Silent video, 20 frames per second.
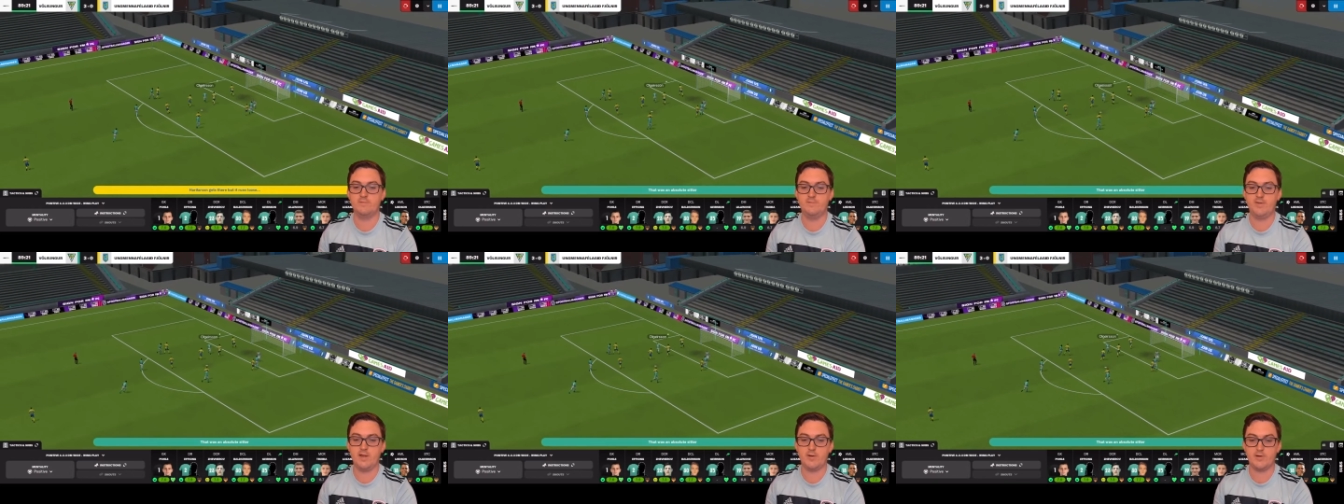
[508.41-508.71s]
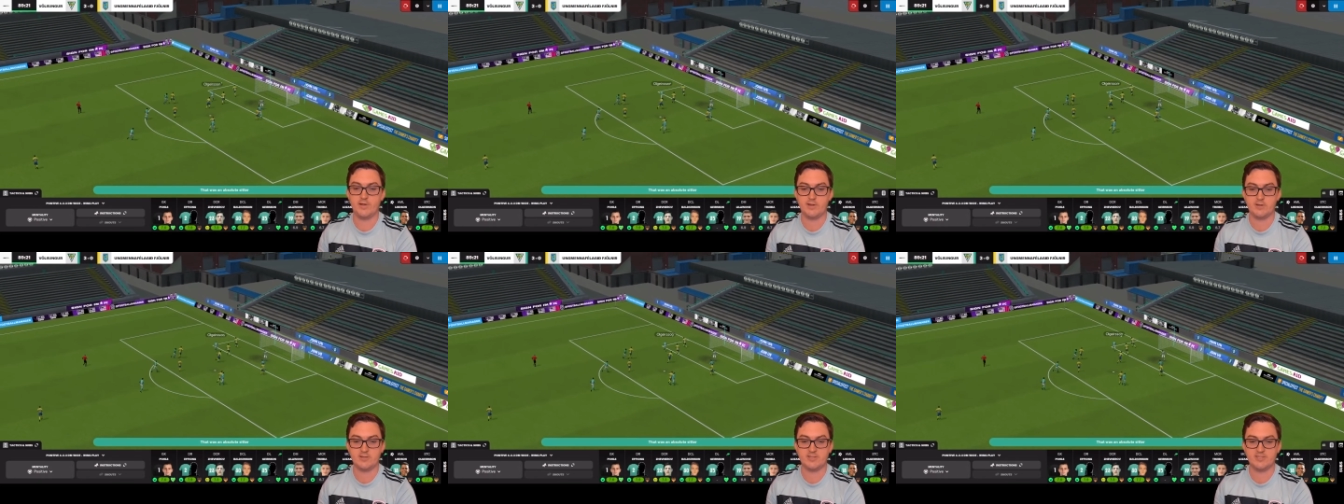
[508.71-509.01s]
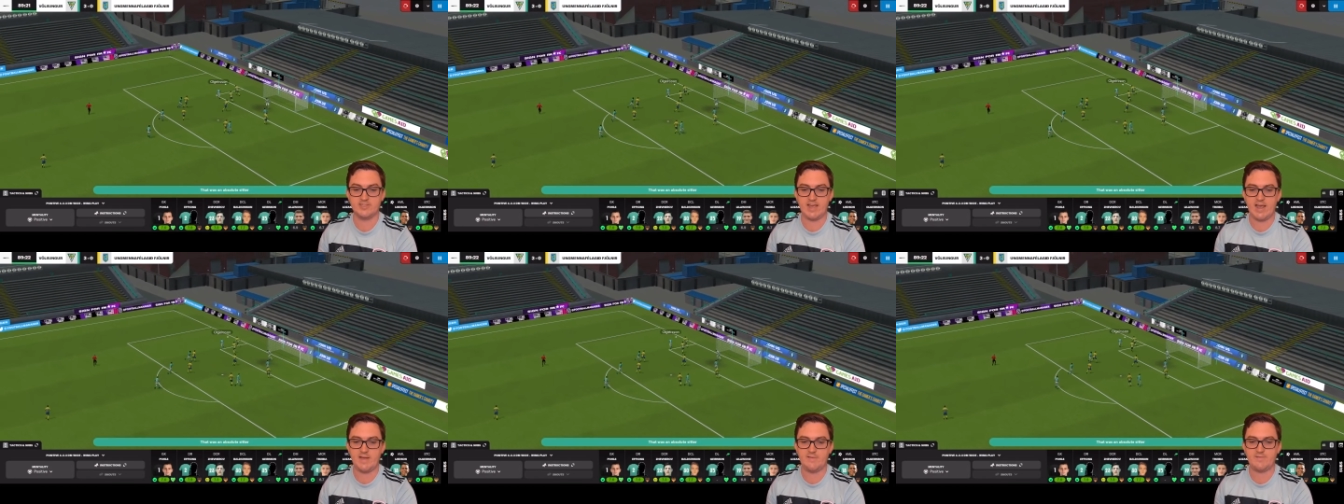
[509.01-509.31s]
Very good
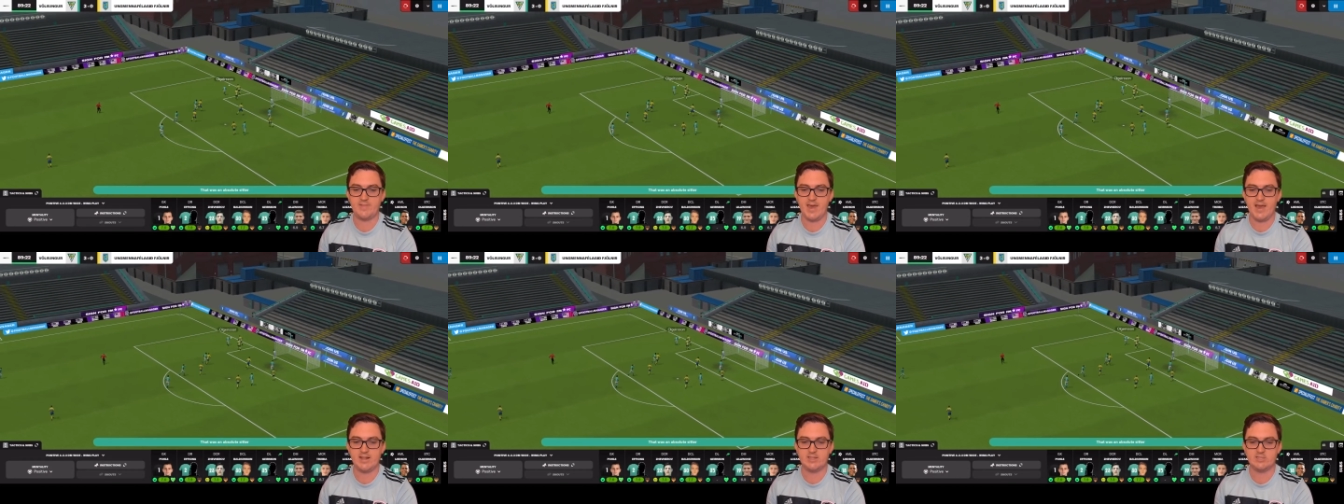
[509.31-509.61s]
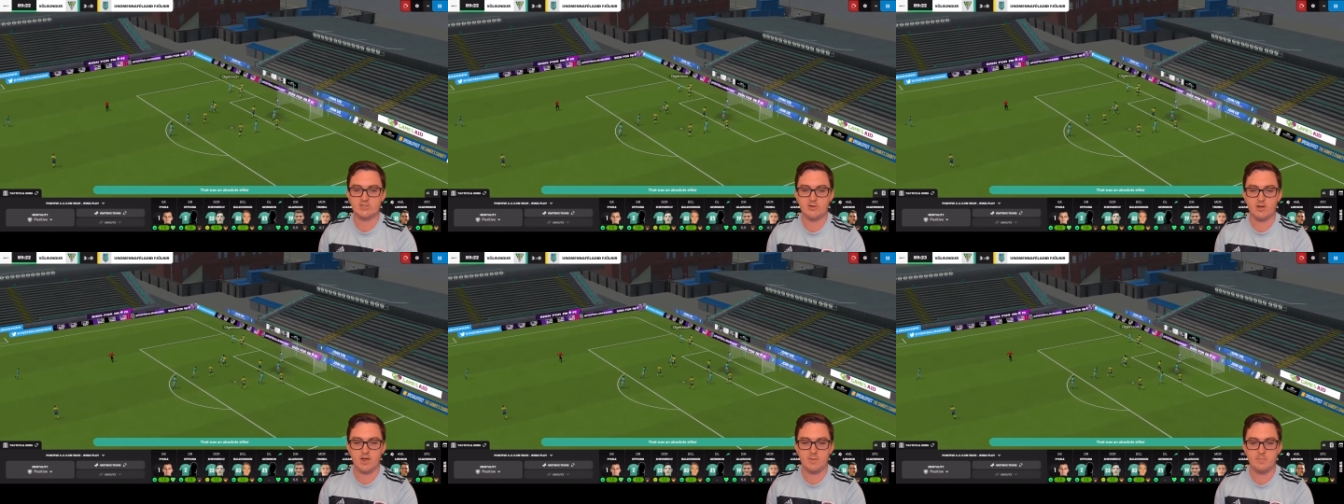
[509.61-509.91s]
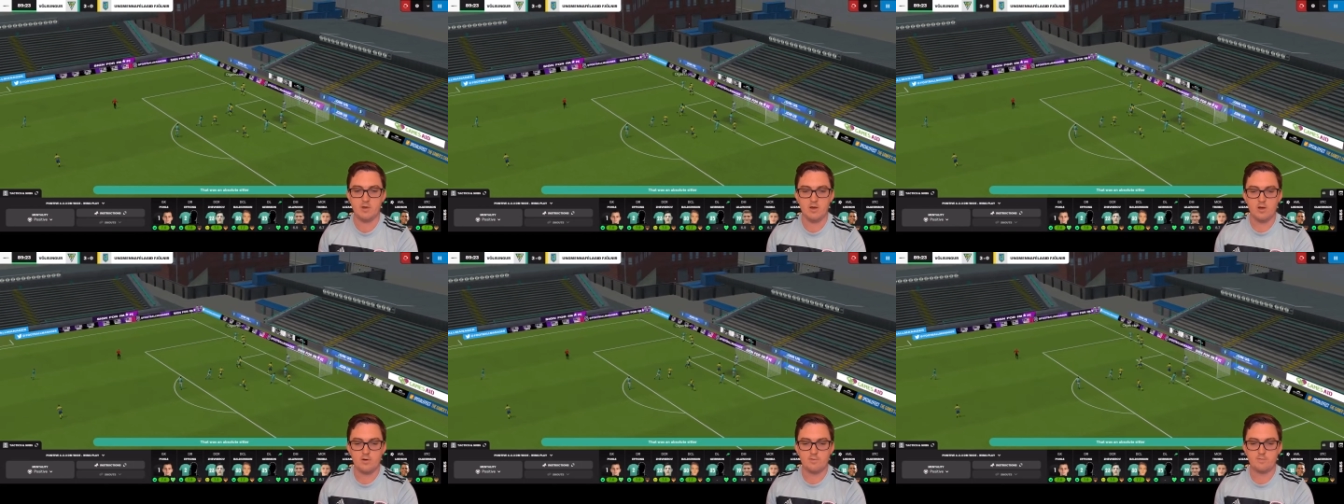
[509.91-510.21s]
save that
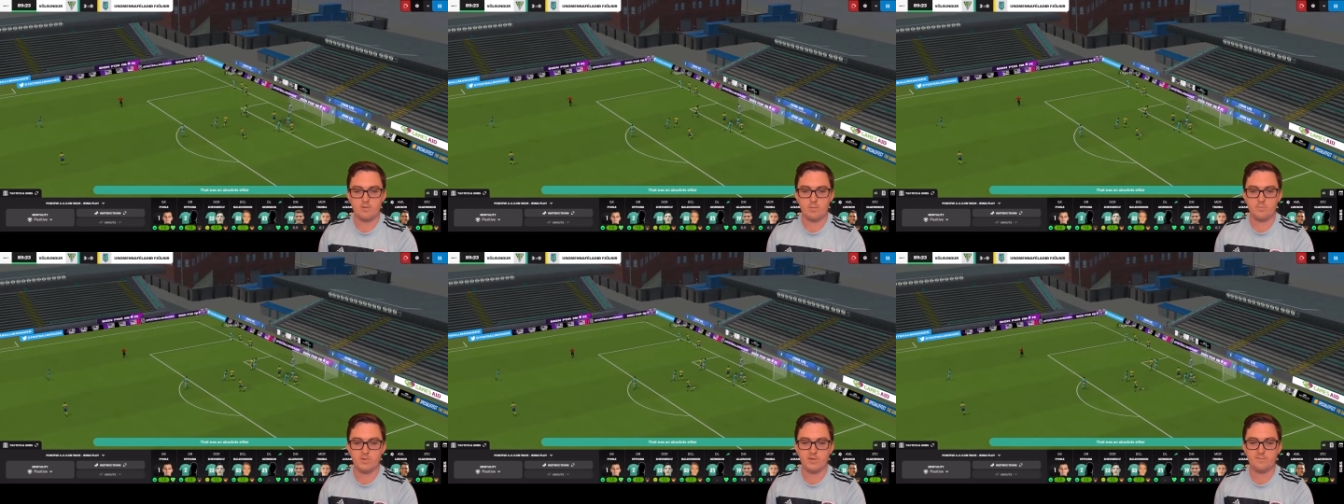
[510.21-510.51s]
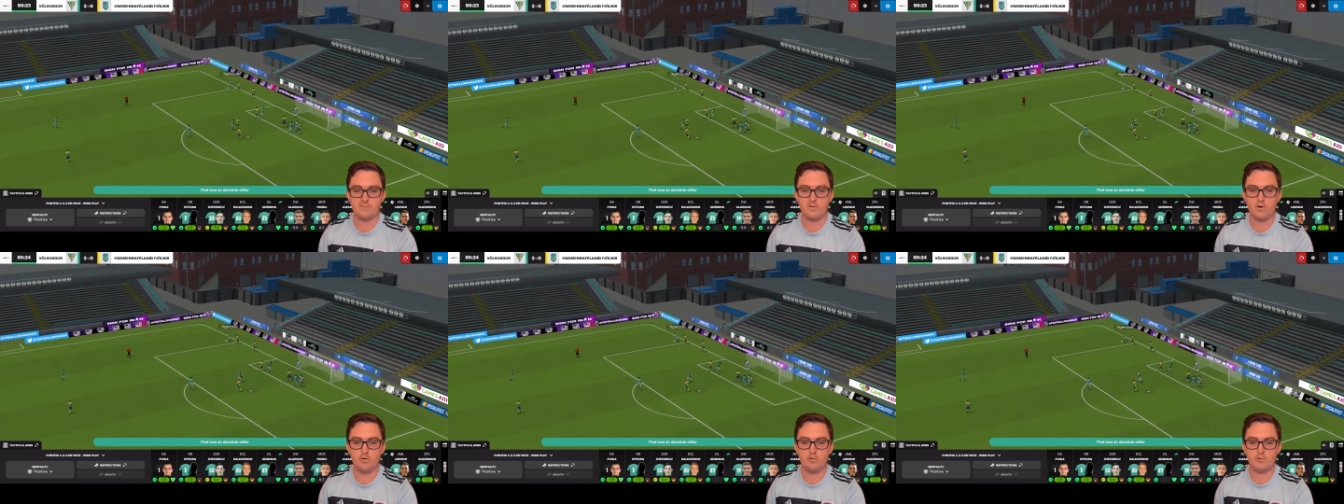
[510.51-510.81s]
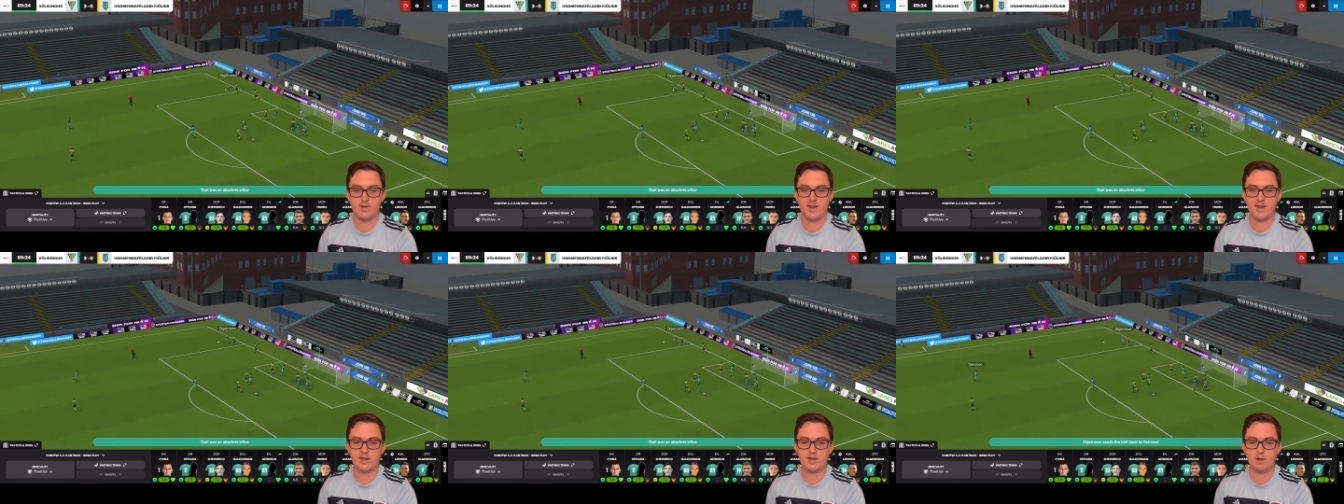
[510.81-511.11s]
time from the
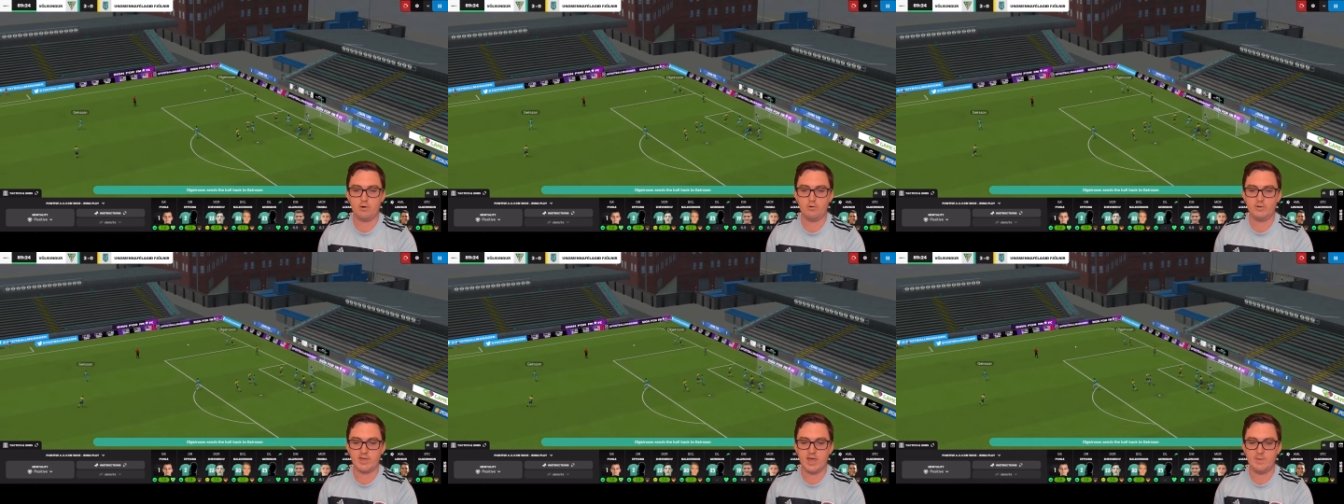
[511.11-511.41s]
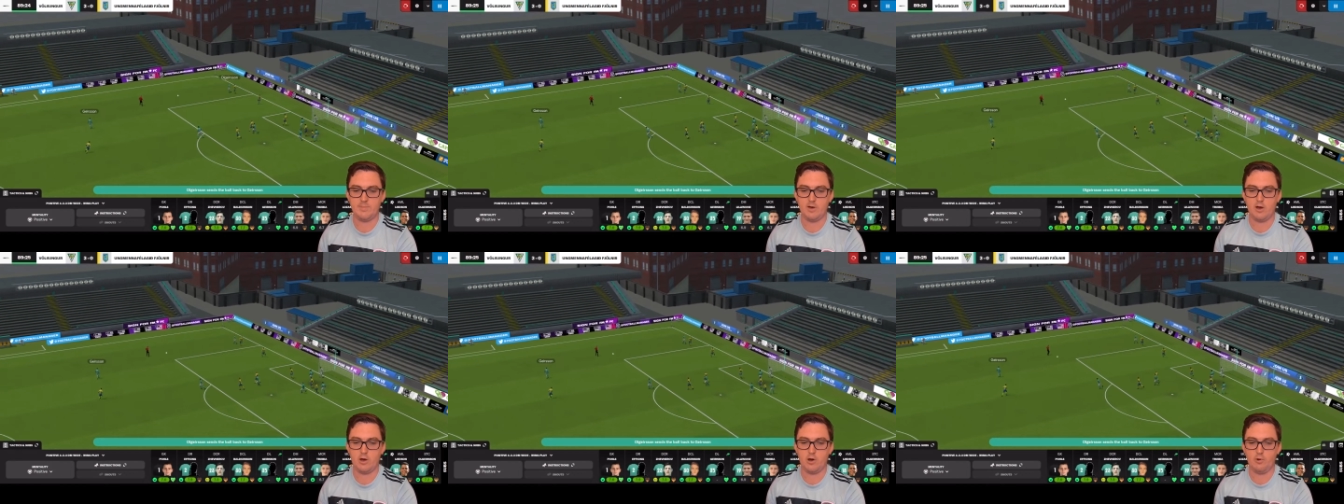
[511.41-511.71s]
Fjölnir goalkeeper.